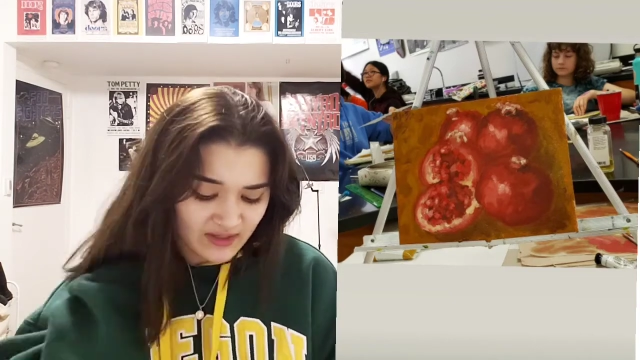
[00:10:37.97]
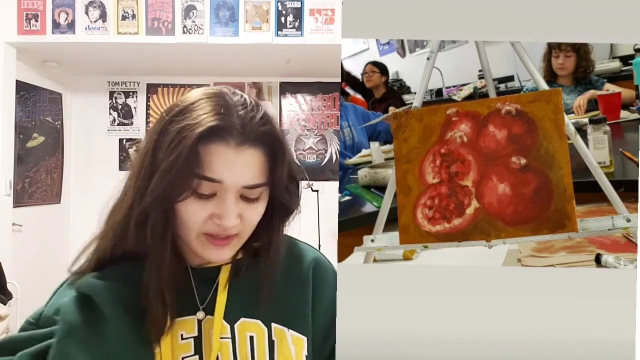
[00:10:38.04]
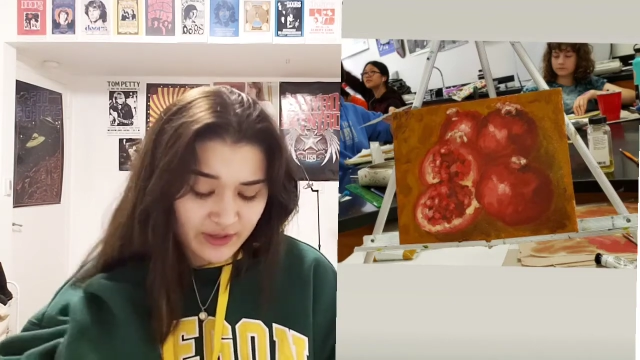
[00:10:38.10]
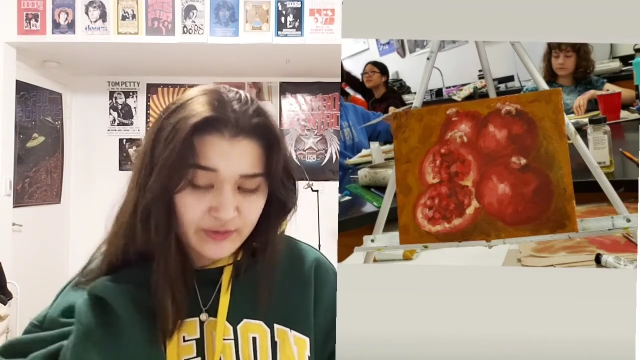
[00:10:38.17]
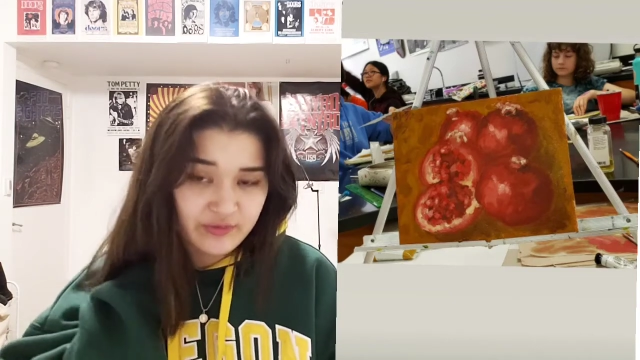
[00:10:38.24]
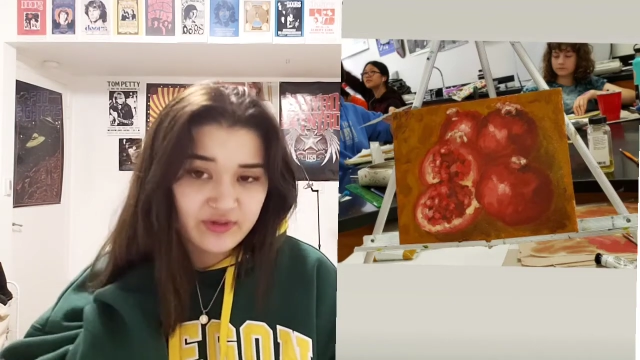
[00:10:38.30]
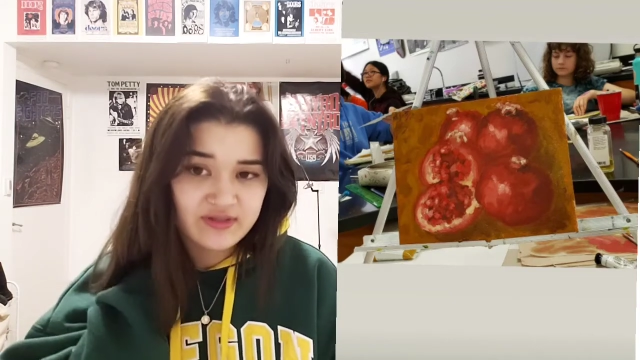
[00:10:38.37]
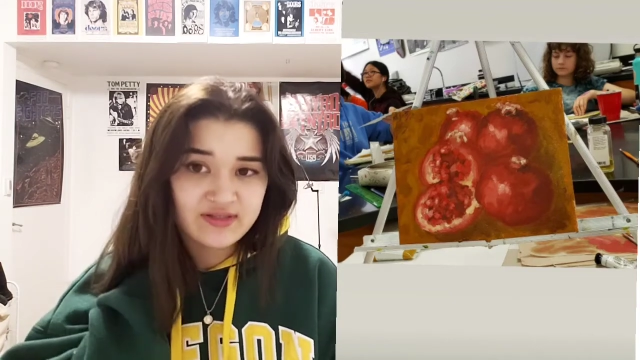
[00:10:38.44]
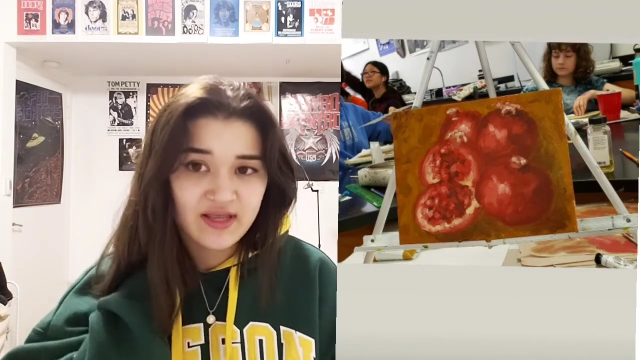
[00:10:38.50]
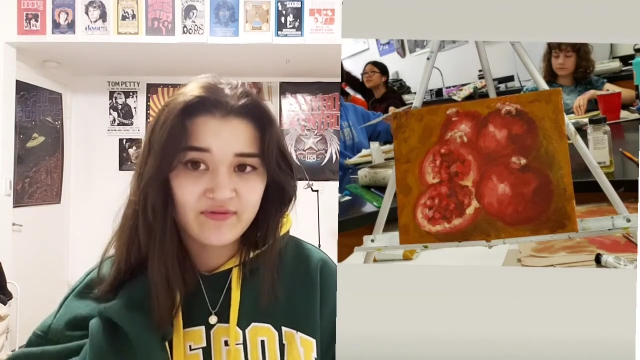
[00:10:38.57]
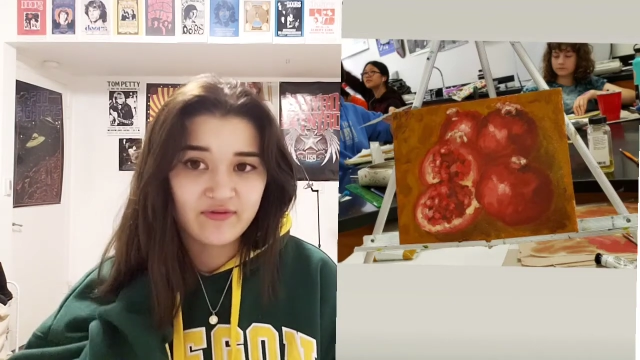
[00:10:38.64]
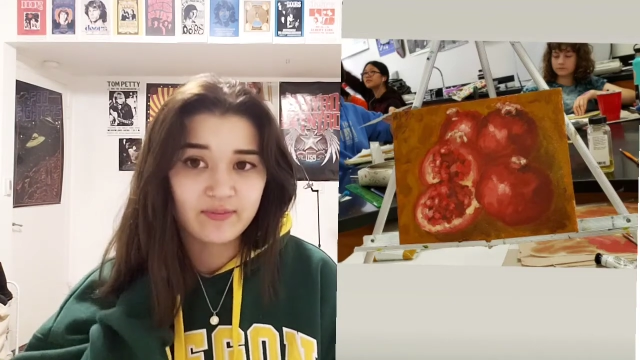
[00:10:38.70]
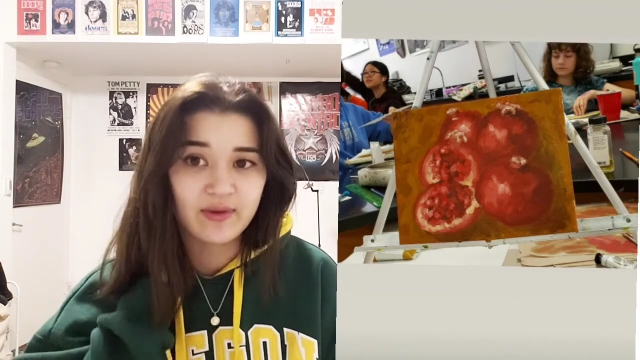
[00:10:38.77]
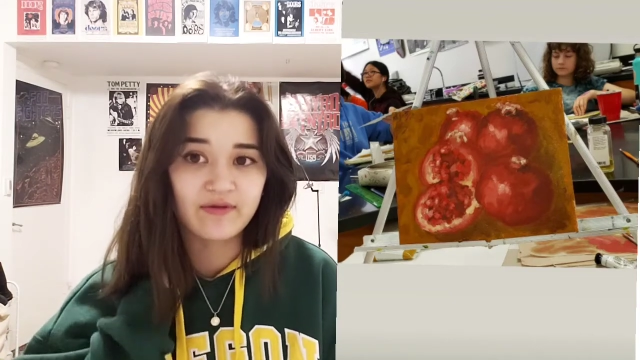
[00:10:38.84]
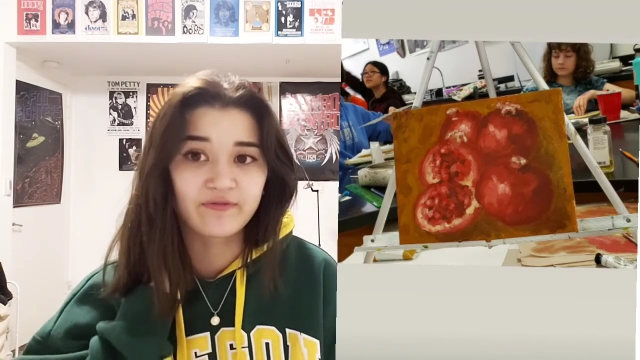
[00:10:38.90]
and I will say
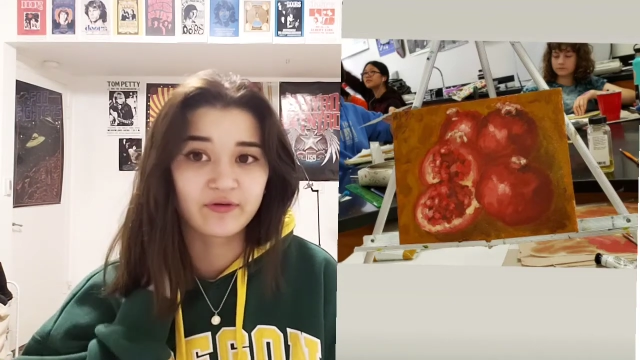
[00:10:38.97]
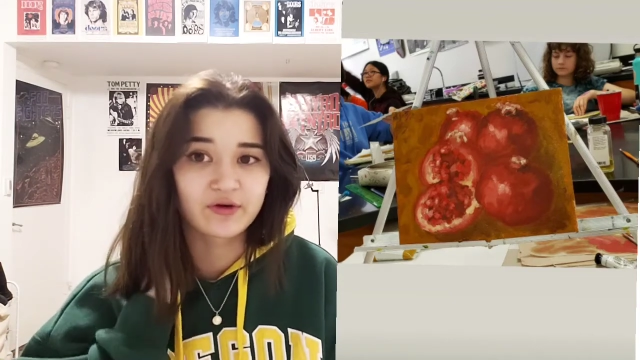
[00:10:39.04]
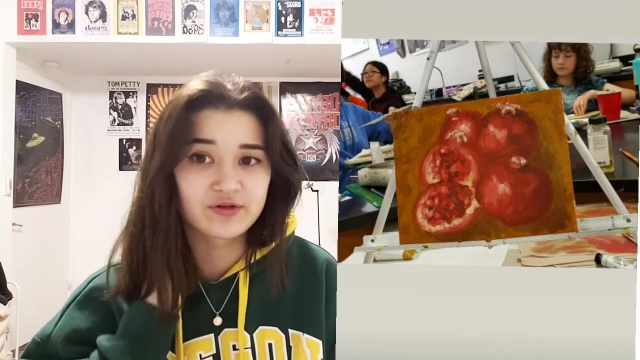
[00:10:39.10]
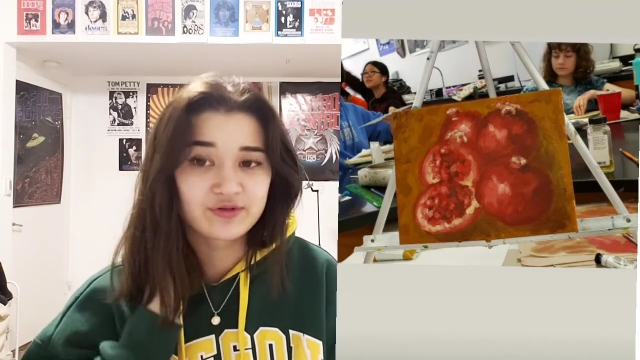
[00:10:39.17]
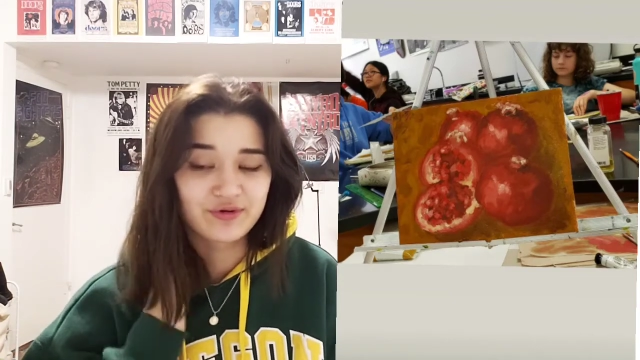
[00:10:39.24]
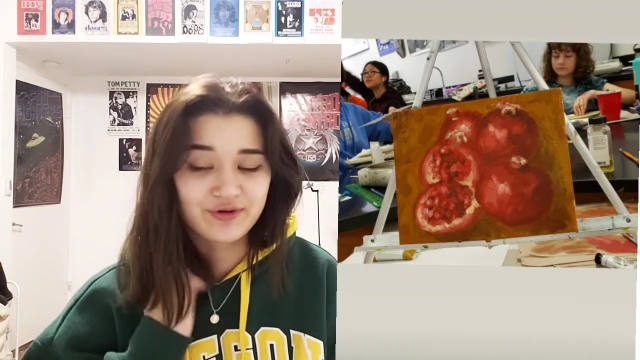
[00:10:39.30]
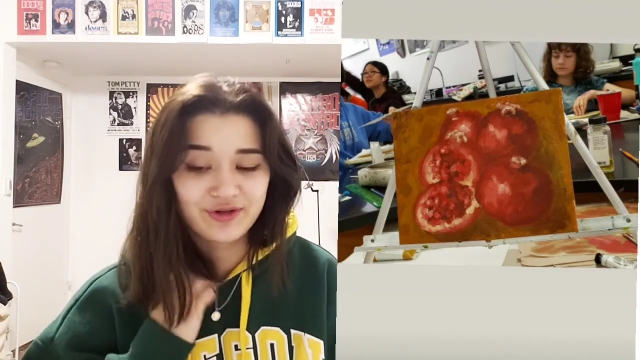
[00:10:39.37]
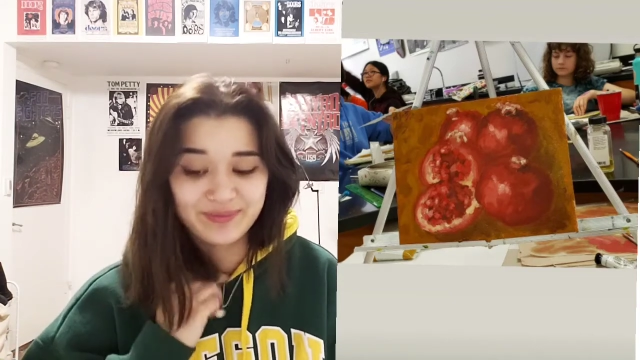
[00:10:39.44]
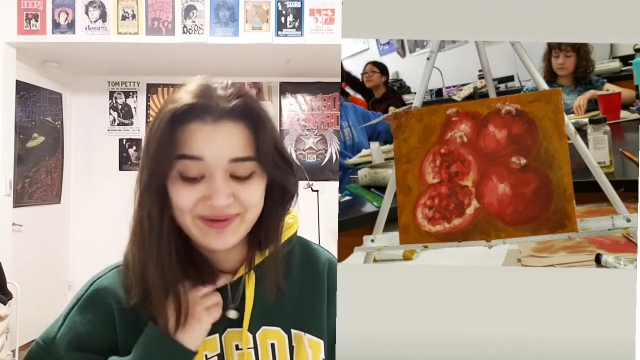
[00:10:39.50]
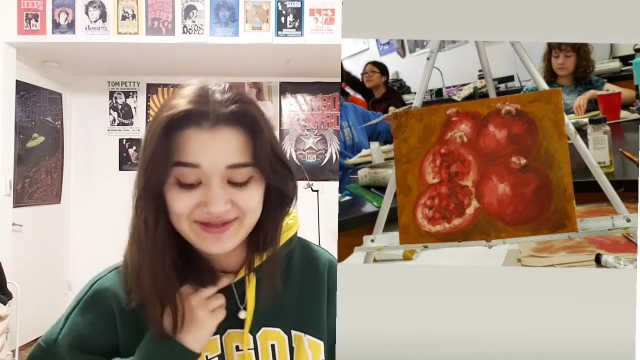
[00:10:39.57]
for my first oil